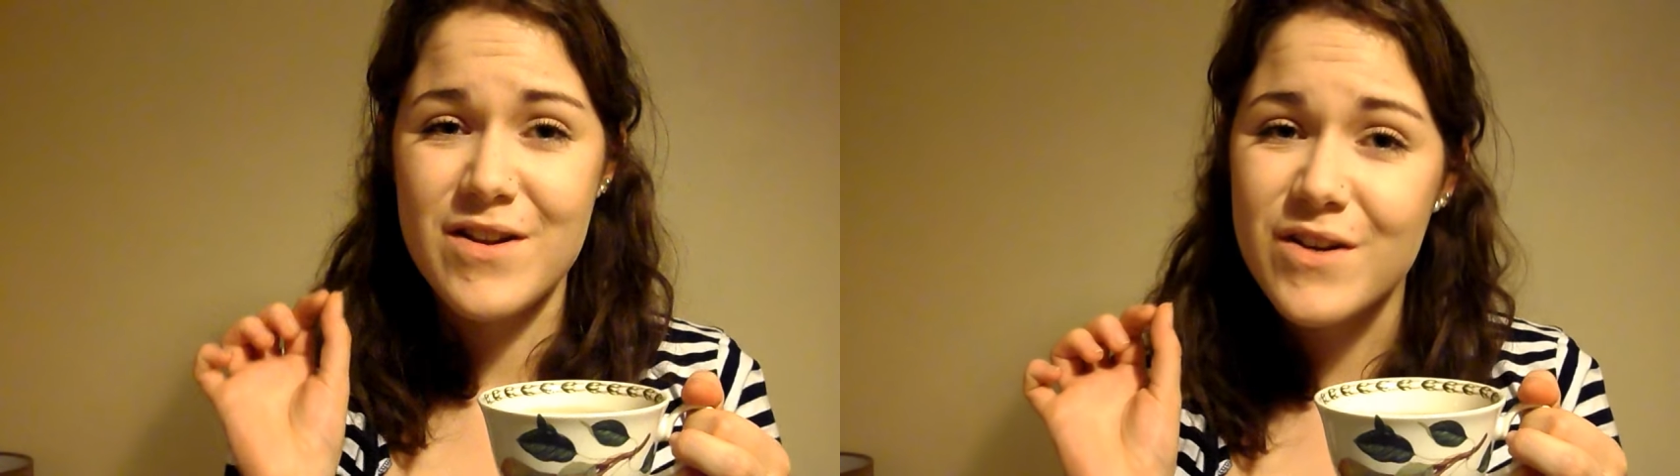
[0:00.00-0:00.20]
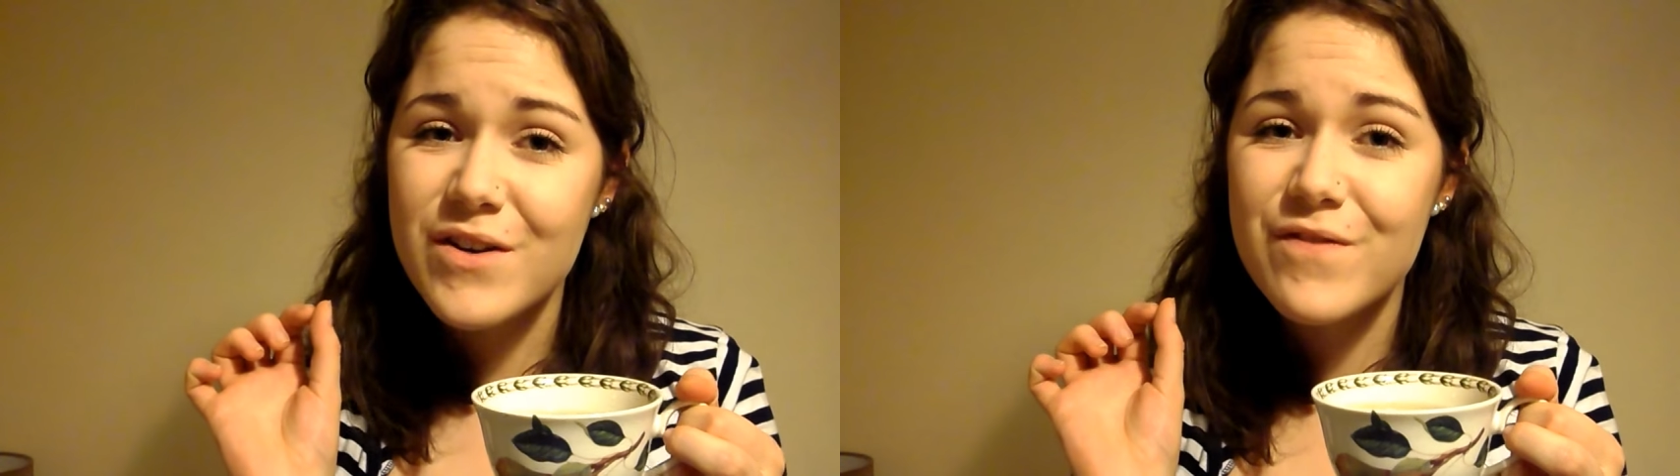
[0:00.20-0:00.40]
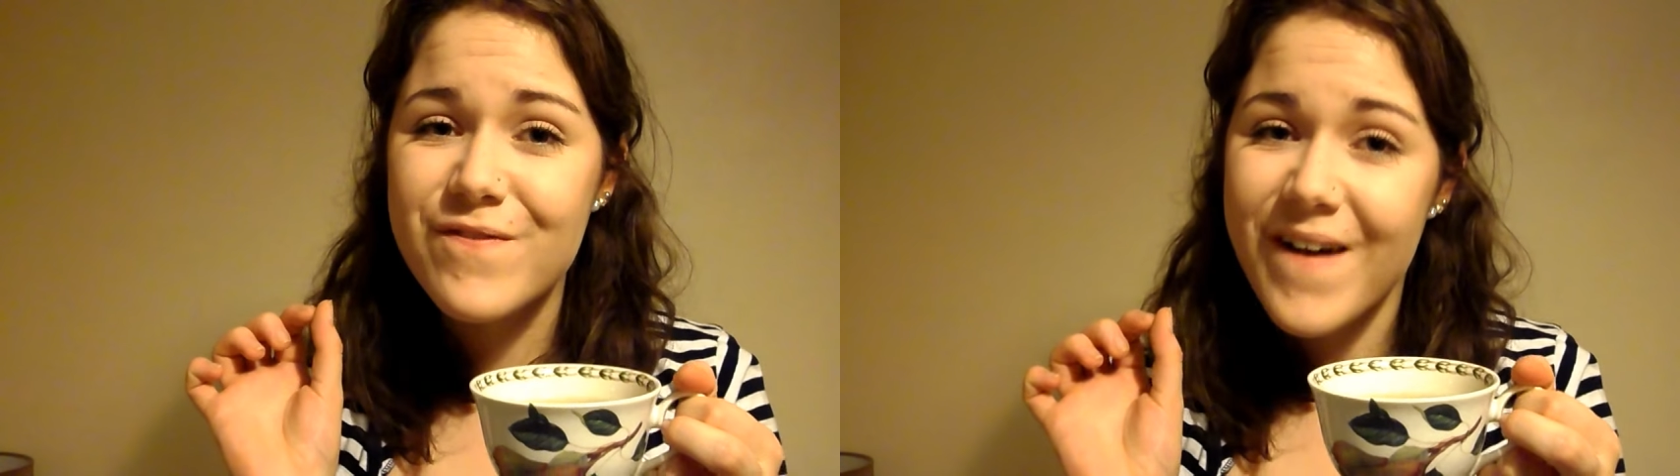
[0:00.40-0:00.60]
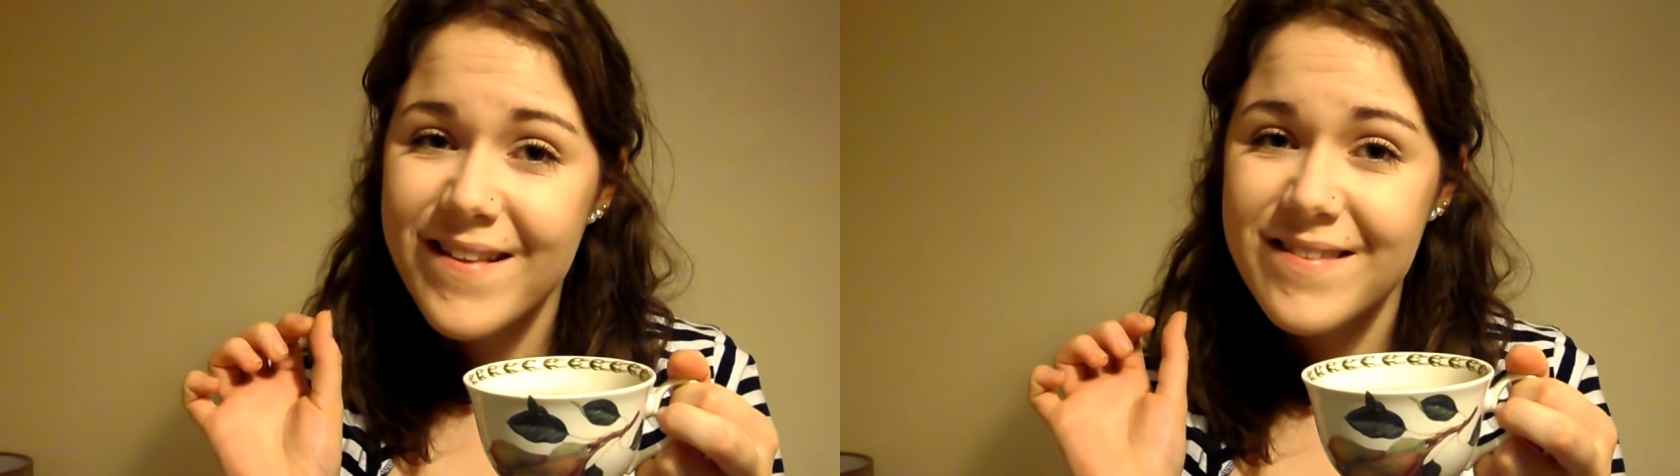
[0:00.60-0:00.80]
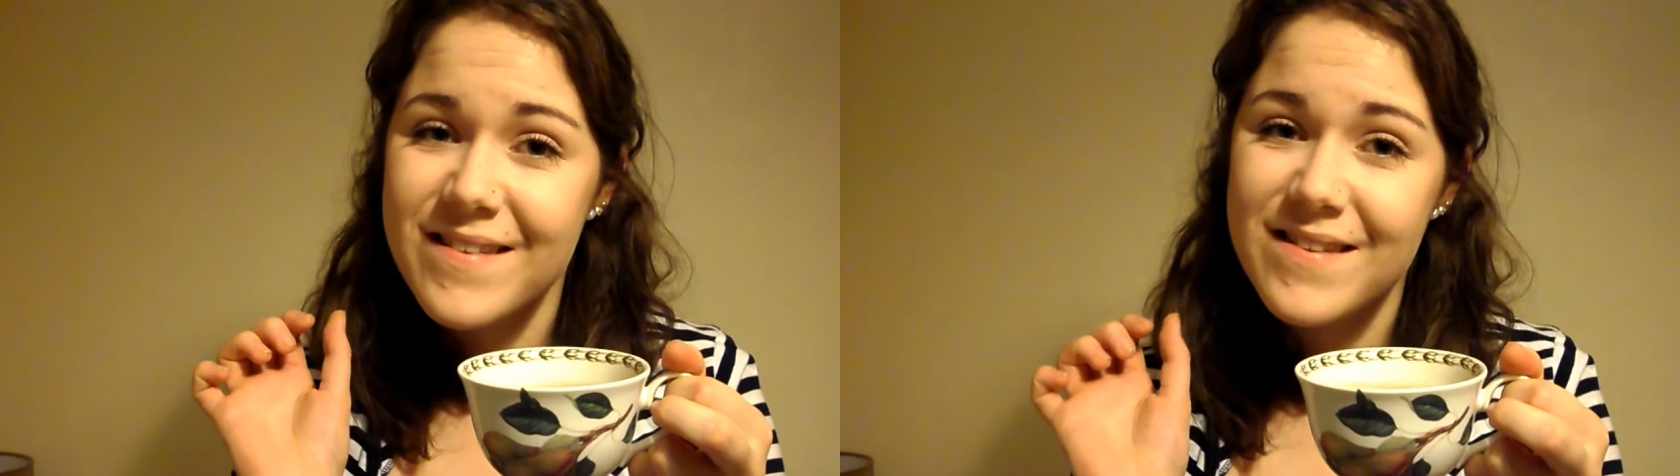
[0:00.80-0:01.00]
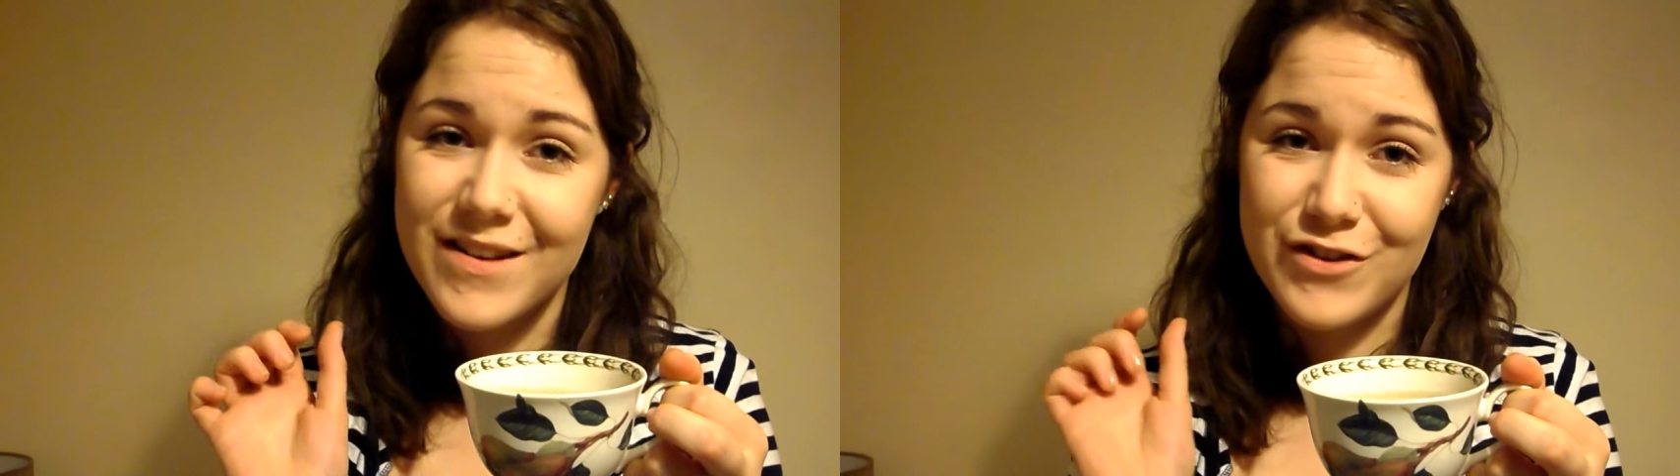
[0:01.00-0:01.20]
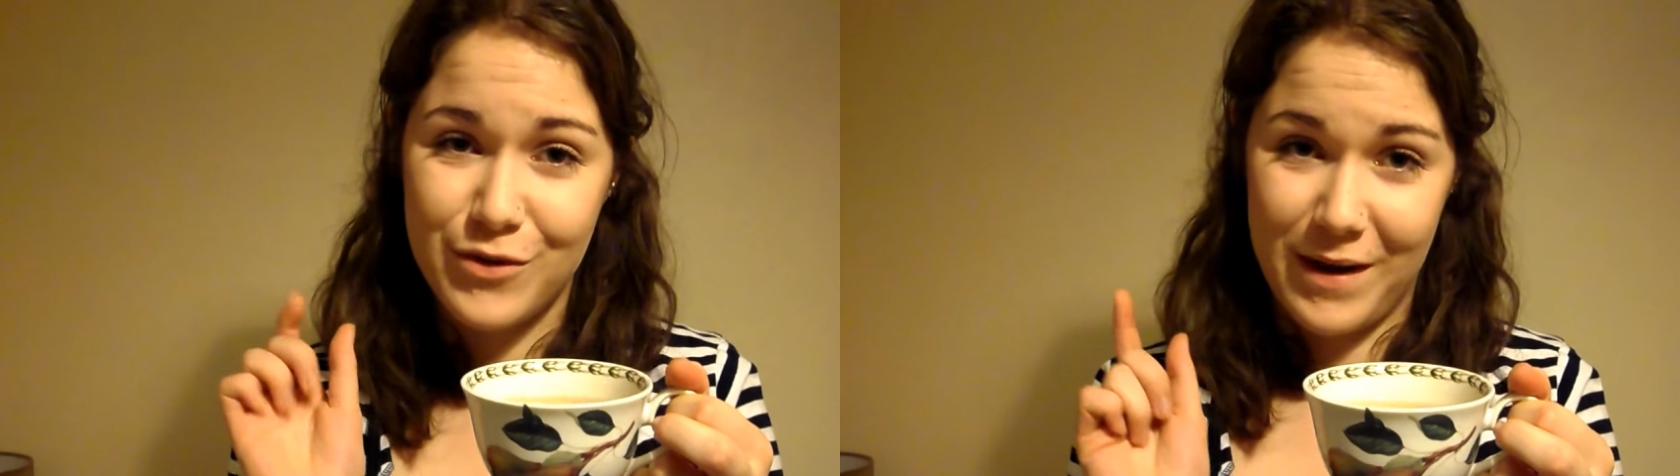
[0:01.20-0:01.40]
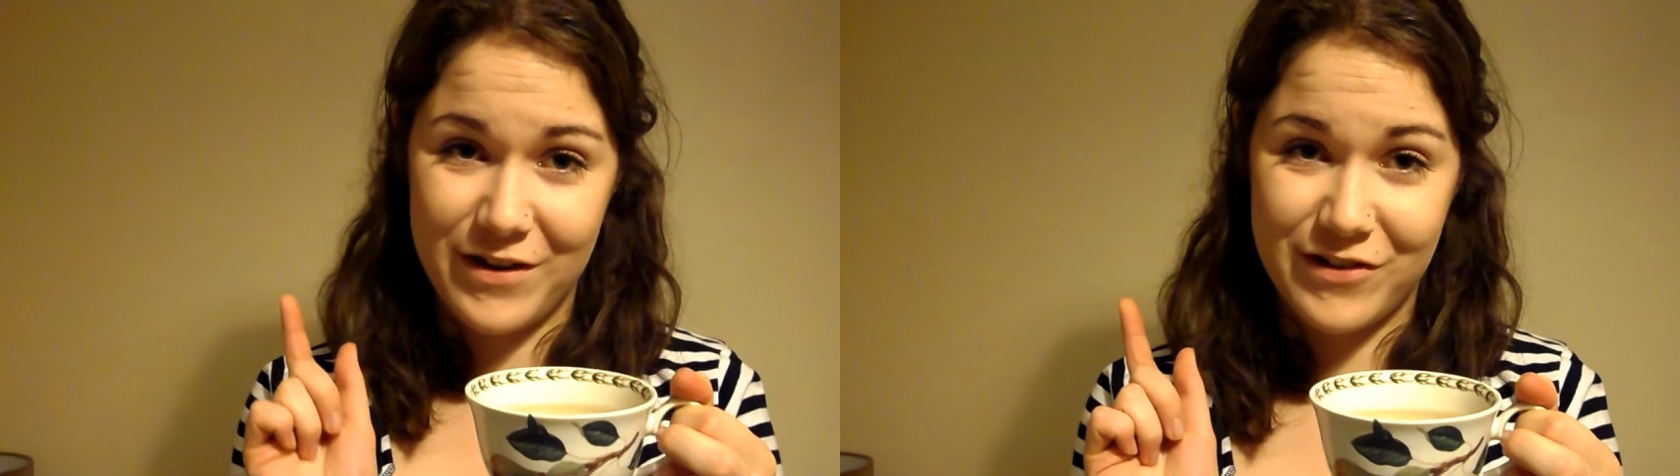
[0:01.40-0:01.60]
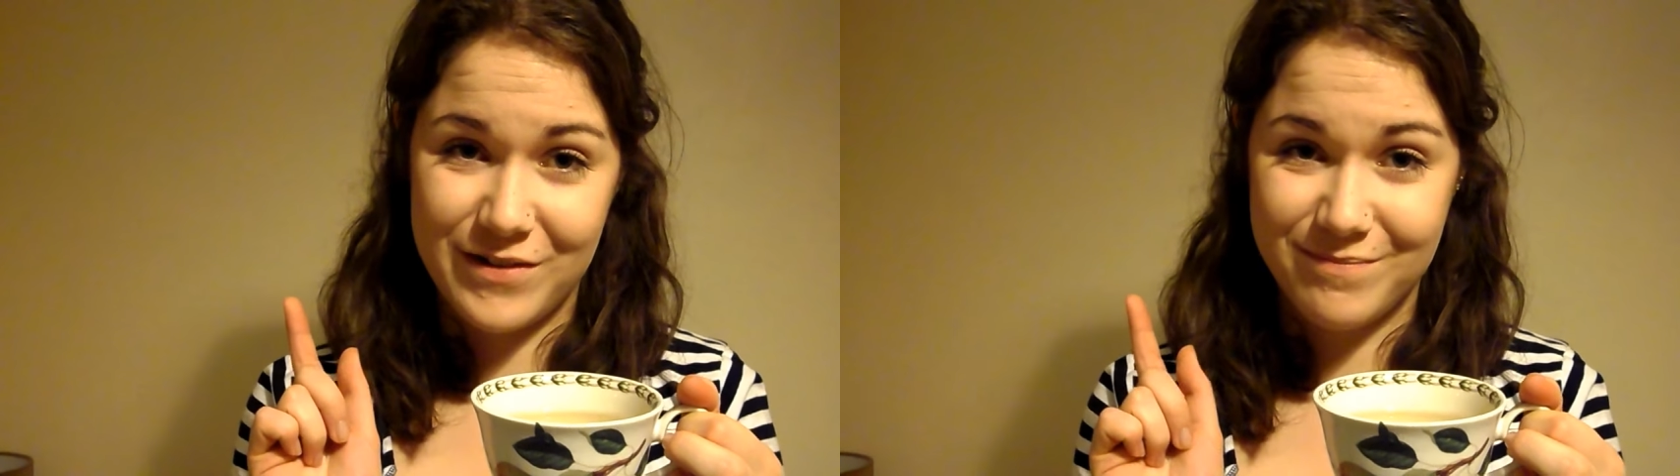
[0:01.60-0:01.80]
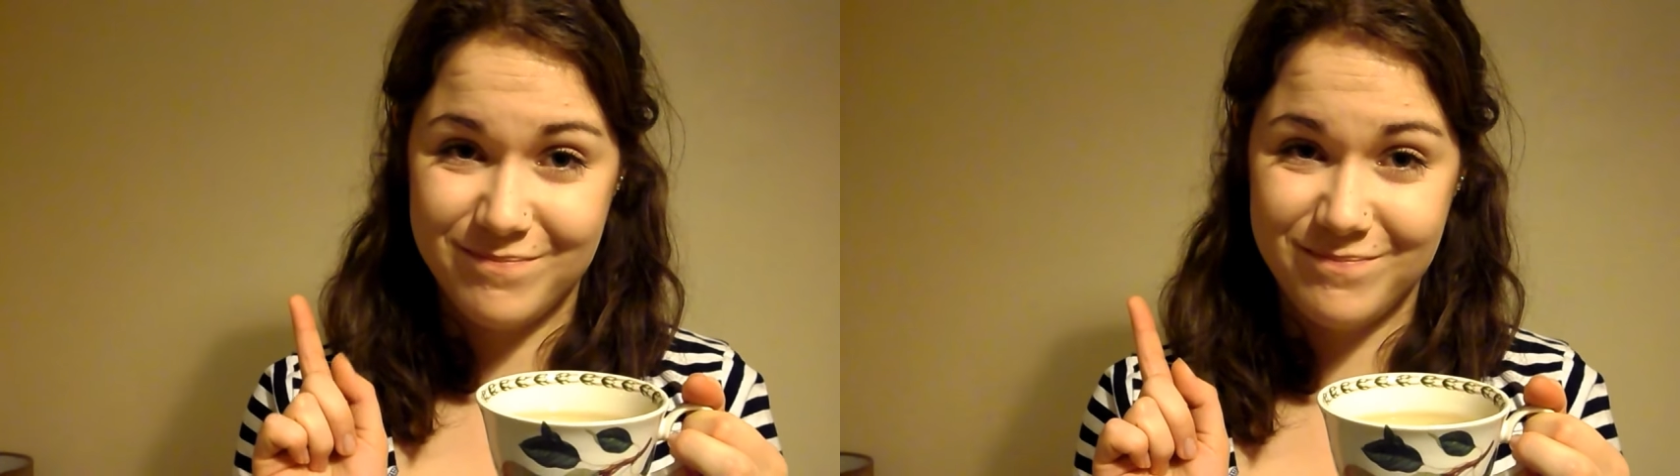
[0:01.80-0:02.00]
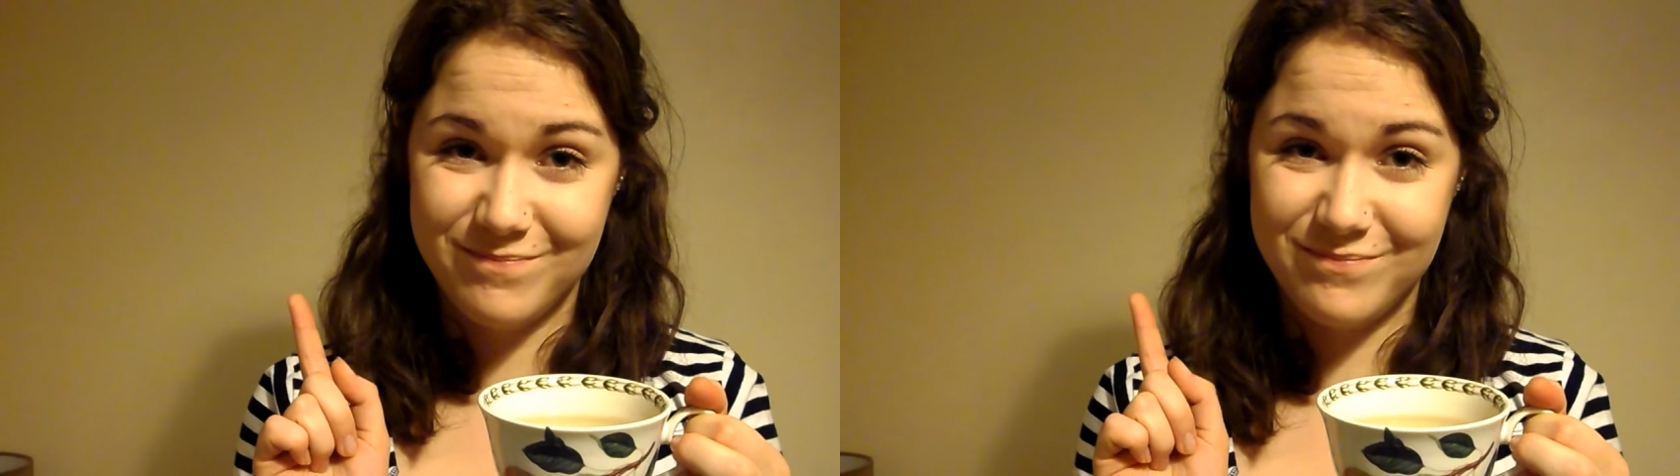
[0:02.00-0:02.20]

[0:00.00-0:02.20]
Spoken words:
Not a fun situation.